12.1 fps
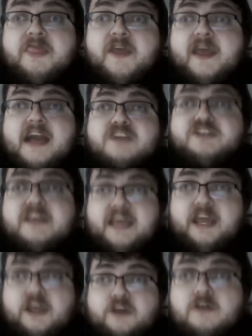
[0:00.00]
They actually
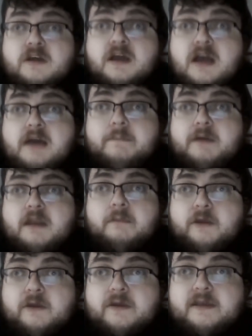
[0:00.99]
care about
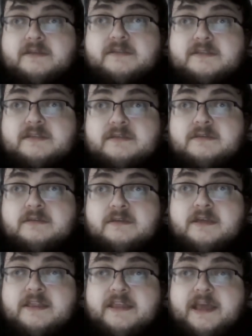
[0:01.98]
Americans.
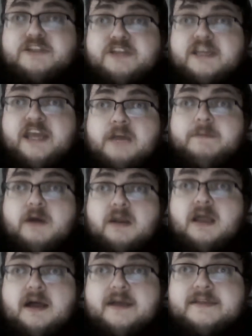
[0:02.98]
They actually care
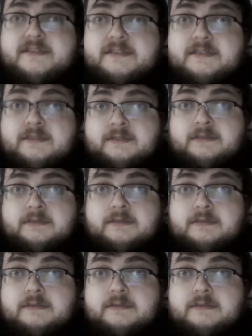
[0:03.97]
about us.